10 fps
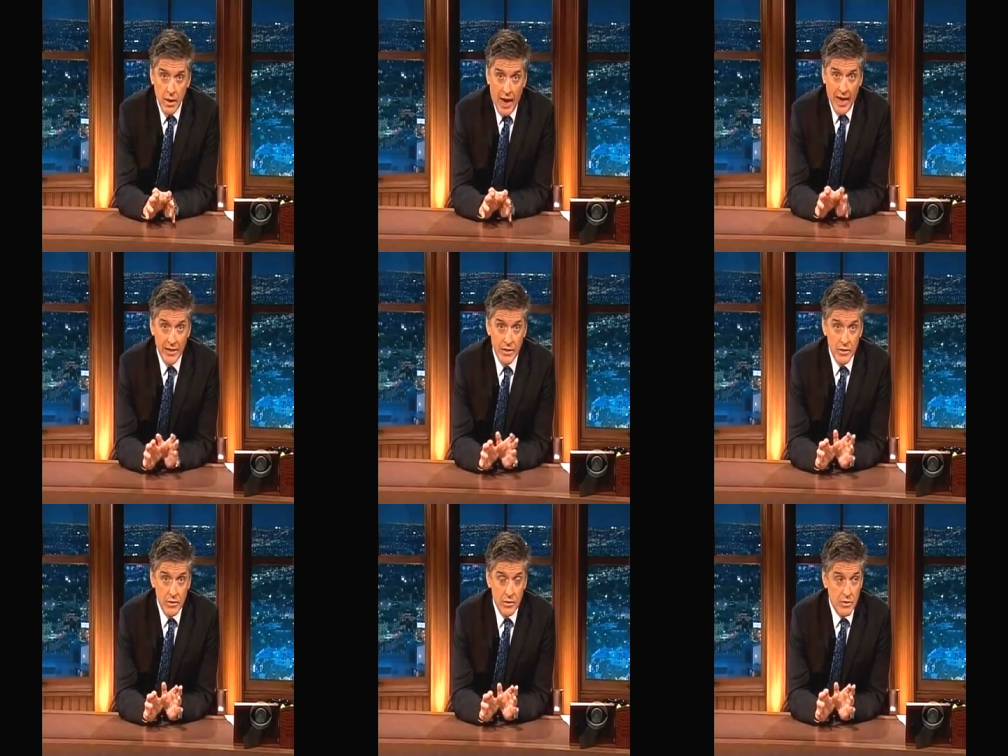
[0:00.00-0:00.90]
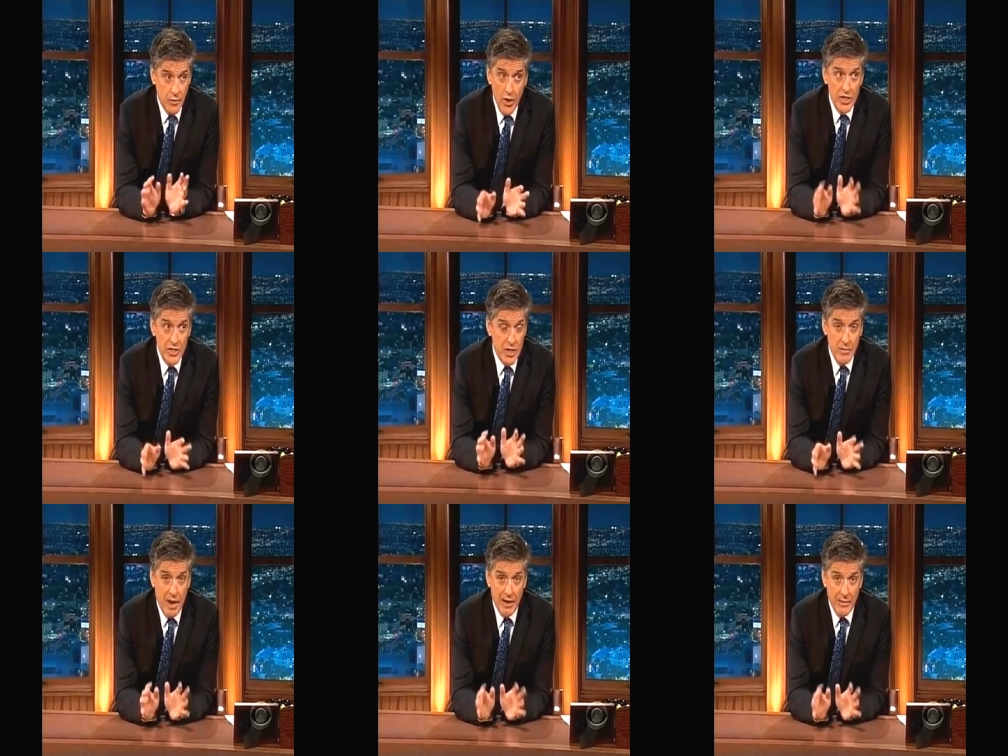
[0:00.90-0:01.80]
and the voices in
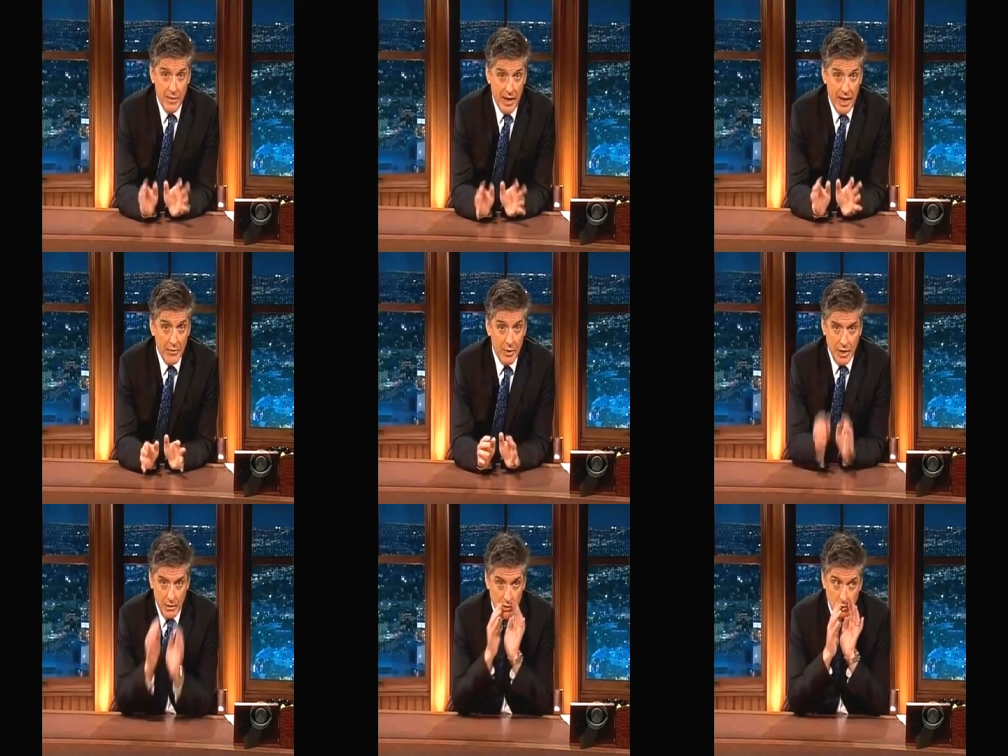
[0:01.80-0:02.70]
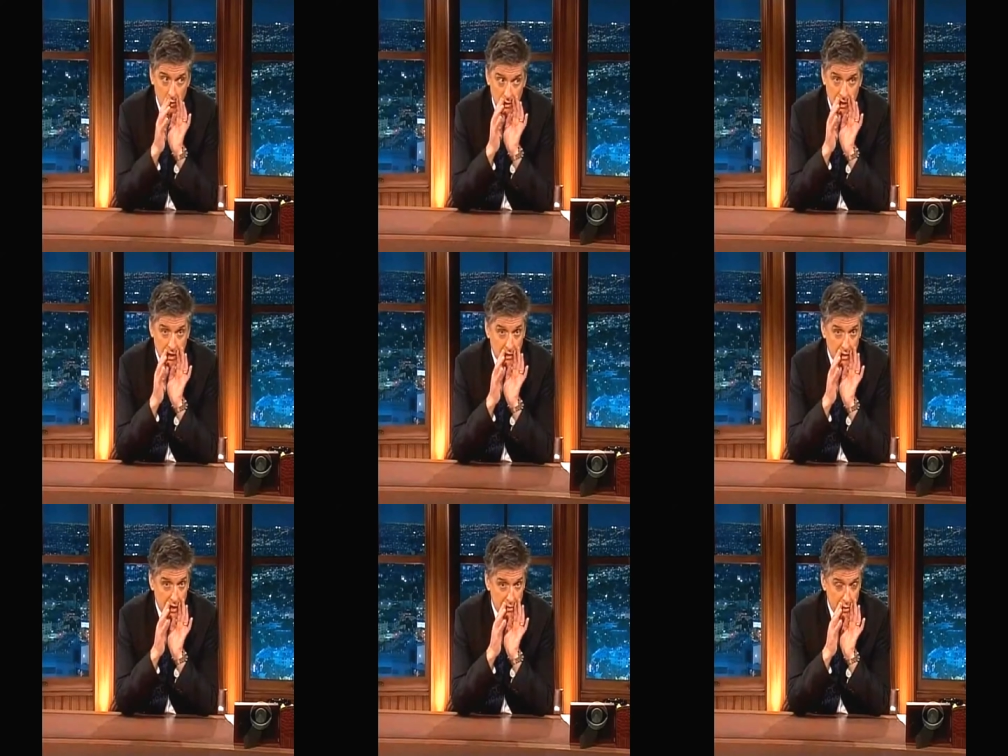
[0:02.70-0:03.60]
my, my head were like, no, don't tell
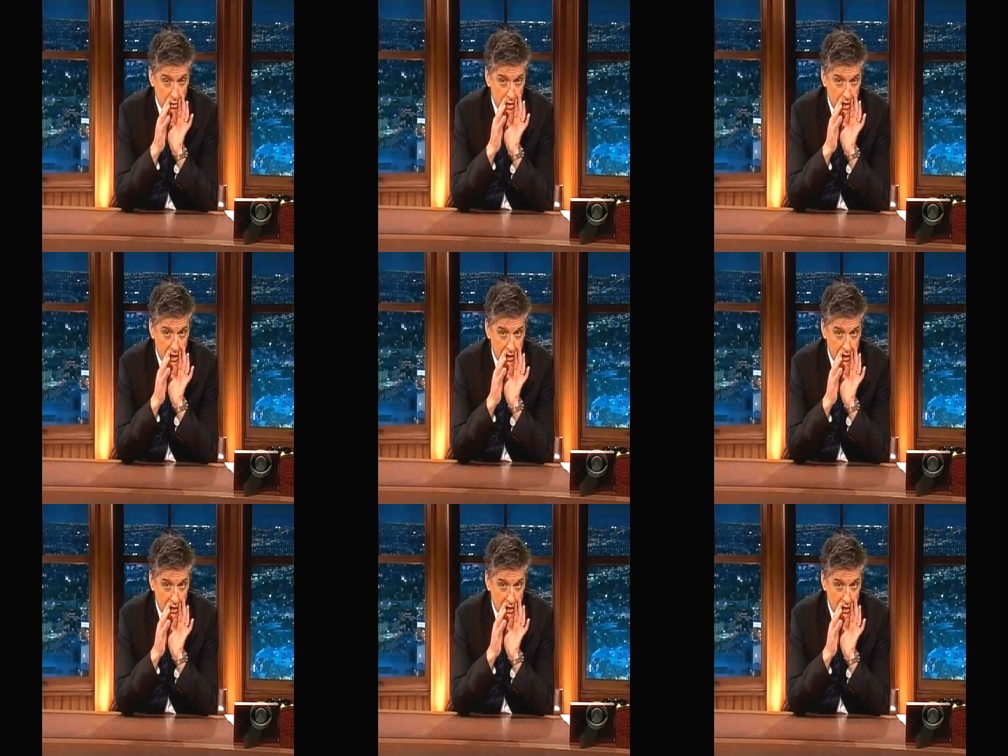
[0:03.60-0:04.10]
them you hear